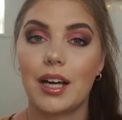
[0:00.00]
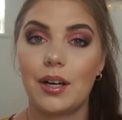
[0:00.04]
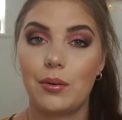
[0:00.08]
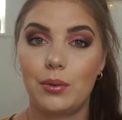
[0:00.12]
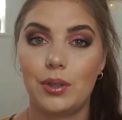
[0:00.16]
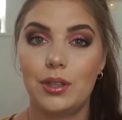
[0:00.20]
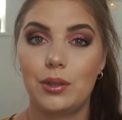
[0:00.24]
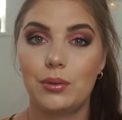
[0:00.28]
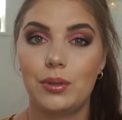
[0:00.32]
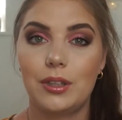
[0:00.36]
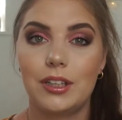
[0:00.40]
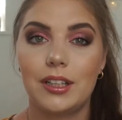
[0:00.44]
I
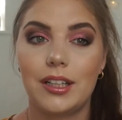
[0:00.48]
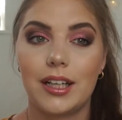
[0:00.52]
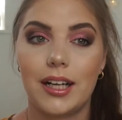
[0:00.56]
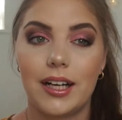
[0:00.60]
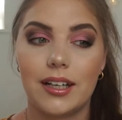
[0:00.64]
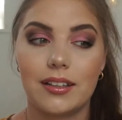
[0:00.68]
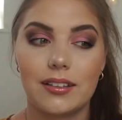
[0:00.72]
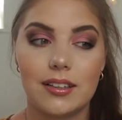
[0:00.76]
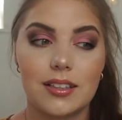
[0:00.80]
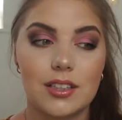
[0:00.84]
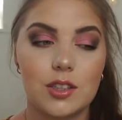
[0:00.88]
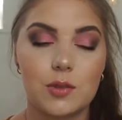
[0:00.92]
really really
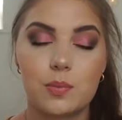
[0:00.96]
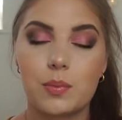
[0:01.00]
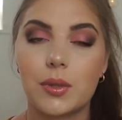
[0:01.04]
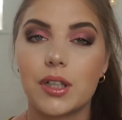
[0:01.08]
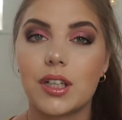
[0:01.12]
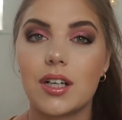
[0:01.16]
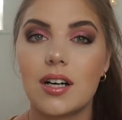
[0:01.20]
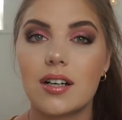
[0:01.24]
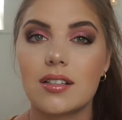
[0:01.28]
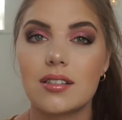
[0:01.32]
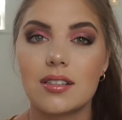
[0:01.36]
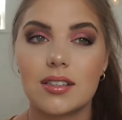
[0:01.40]
like this
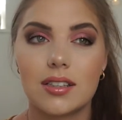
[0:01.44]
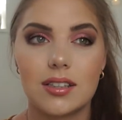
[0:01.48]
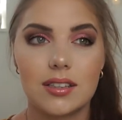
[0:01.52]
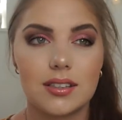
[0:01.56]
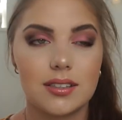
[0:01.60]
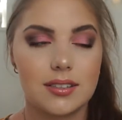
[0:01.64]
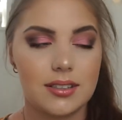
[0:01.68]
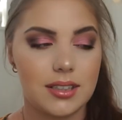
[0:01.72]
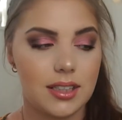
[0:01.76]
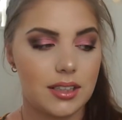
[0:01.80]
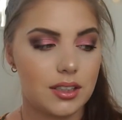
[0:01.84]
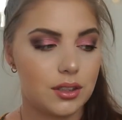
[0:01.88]
because it
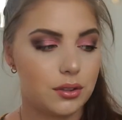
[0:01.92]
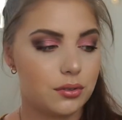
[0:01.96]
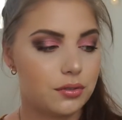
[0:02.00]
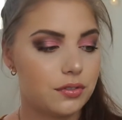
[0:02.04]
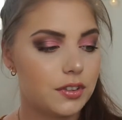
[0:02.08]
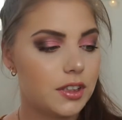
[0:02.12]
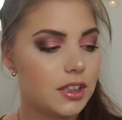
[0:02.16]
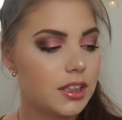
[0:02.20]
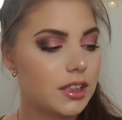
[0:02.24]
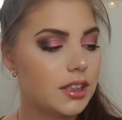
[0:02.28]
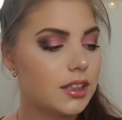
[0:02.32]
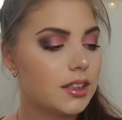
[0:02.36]
is satin
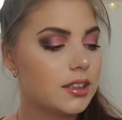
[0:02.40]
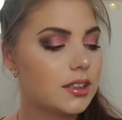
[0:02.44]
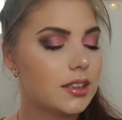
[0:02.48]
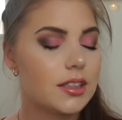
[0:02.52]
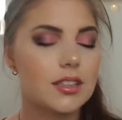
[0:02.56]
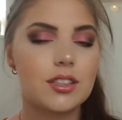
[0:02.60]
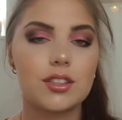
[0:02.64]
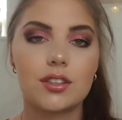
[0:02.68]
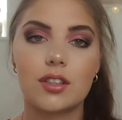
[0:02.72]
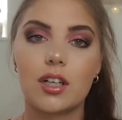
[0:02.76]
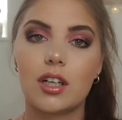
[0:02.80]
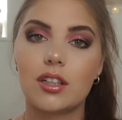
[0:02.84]
finish,
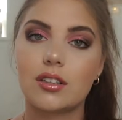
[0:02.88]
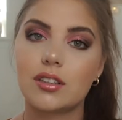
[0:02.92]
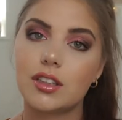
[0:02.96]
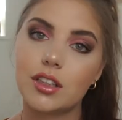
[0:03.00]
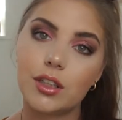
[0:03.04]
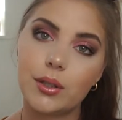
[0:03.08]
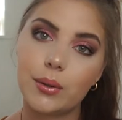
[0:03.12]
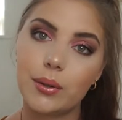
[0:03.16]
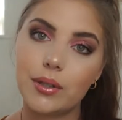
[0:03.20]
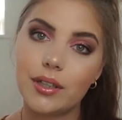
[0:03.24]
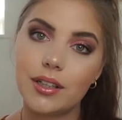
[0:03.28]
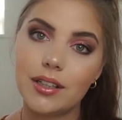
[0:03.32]
it's not
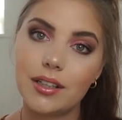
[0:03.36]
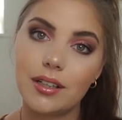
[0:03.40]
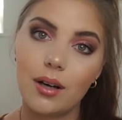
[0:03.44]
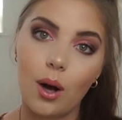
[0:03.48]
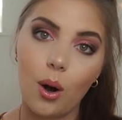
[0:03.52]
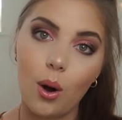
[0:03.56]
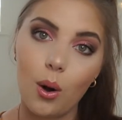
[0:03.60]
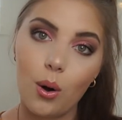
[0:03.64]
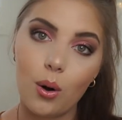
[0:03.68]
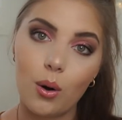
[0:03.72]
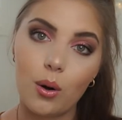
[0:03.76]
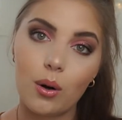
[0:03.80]
dewy
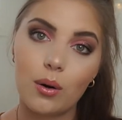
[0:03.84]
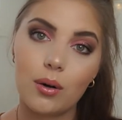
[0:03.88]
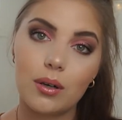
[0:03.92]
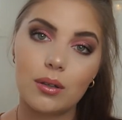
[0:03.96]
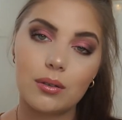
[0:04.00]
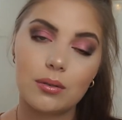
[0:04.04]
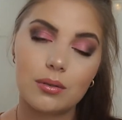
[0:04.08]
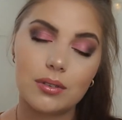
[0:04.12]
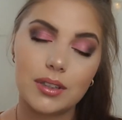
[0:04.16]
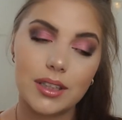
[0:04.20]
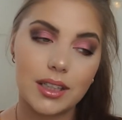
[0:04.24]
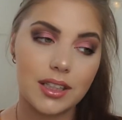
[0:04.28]

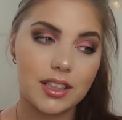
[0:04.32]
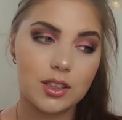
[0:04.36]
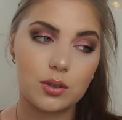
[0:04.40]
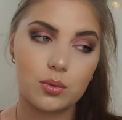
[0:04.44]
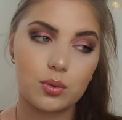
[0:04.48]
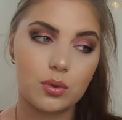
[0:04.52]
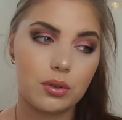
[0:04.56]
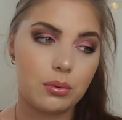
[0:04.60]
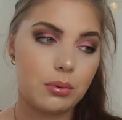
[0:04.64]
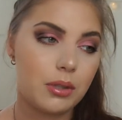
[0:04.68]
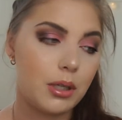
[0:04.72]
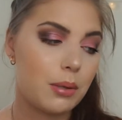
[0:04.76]
or
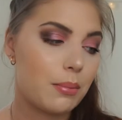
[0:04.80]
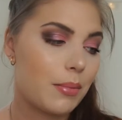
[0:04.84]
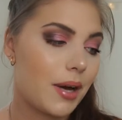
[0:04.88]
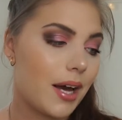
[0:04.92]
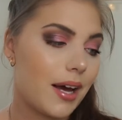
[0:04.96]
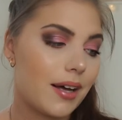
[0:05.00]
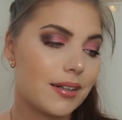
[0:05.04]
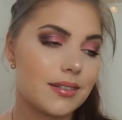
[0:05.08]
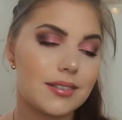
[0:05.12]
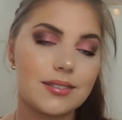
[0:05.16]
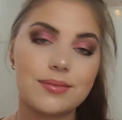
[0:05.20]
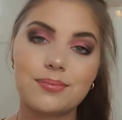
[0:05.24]
extremely
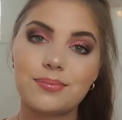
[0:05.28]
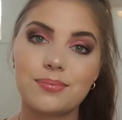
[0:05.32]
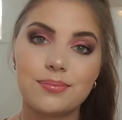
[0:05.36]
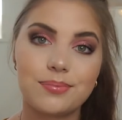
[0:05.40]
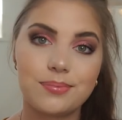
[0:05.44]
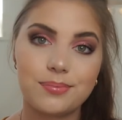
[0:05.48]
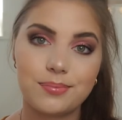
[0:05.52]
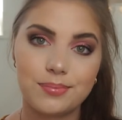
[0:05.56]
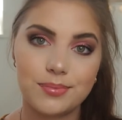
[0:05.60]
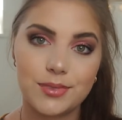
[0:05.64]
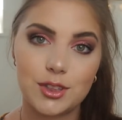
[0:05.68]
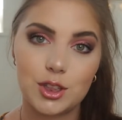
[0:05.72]
matte.
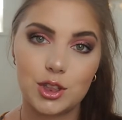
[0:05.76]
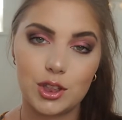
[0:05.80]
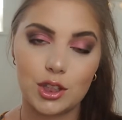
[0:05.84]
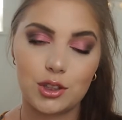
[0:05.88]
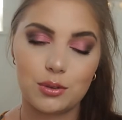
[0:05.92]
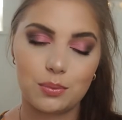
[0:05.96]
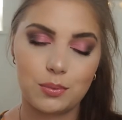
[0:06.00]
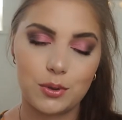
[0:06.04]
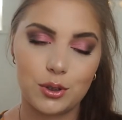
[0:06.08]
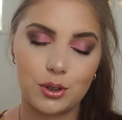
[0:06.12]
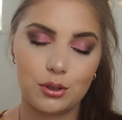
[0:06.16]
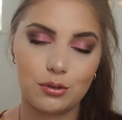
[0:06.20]
It's
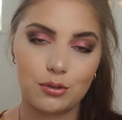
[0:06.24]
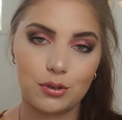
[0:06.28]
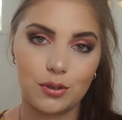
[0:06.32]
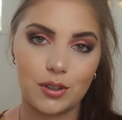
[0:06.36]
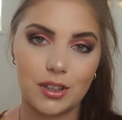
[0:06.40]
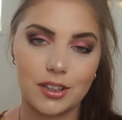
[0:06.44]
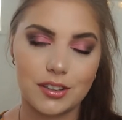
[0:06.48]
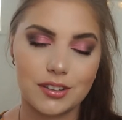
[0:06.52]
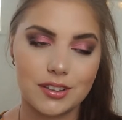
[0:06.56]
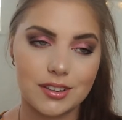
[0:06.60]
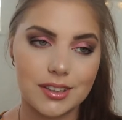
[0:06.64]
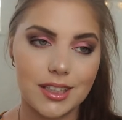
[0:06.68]
just
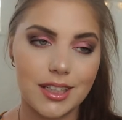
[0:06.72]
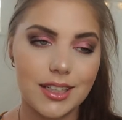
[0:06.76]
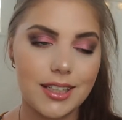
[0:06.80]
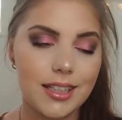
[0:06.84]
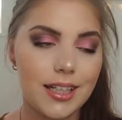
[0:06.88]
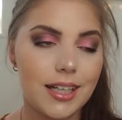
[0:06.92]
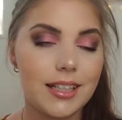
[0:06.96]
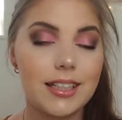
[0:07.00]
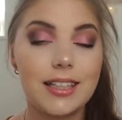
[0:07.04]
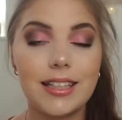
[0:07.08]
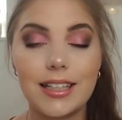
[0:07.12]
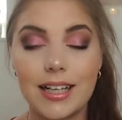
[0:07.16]
beautiful on the skin
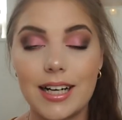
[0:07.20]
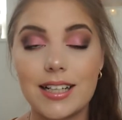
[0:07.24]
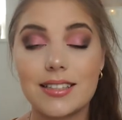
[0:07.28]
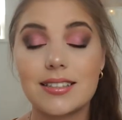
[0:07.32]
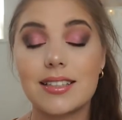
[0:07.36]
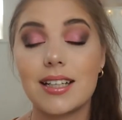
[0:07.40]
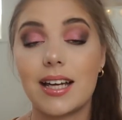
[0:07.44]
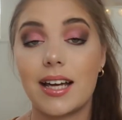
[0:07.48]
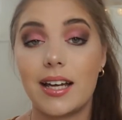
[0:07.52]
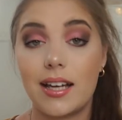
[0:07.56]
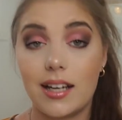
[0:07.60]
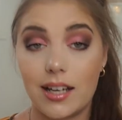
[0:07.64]
and it
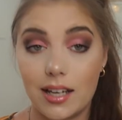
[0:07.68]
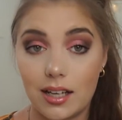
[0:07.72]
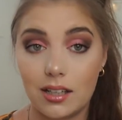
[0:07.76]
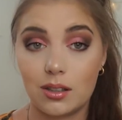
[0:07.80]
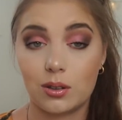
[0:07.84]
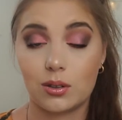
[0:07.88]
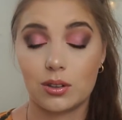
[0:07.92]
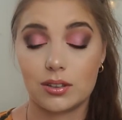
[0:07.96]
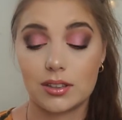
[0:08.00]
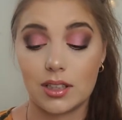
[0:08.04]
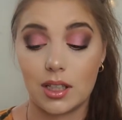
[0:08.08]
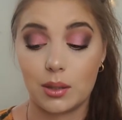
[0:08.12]
lasts a
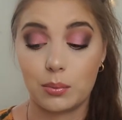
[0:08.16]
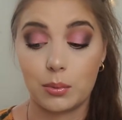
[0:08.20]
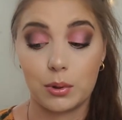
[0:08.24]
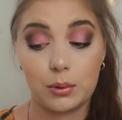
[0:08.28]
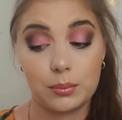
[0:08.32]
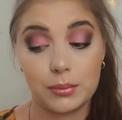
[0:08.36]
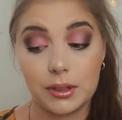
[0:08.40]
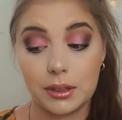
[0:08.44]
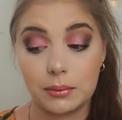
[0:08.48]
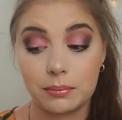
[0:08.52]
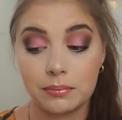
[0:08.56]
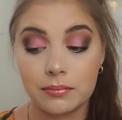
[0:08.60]
long time
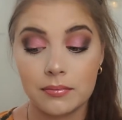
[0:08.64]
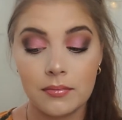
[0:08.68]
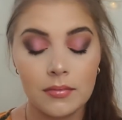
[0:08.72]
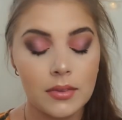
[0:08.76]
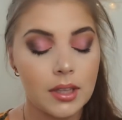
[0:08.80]
on me.